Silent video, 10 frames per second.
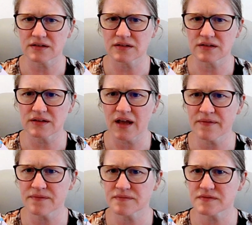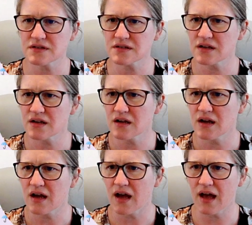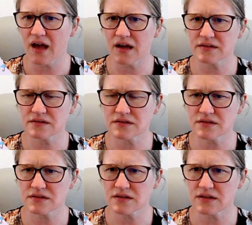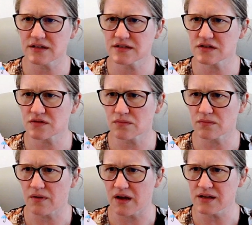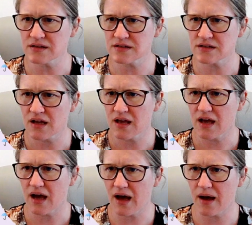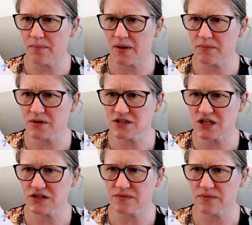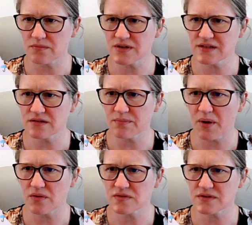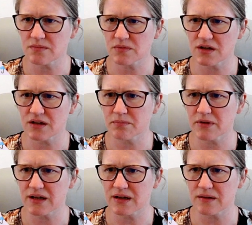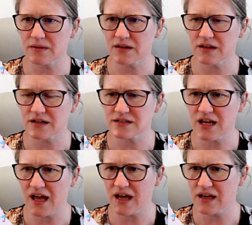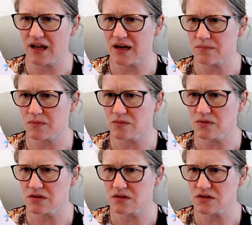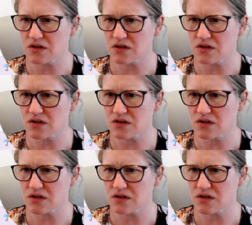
left and list right. But I'm going to change it from recent posts. I'm going to click a tag, and I'm going to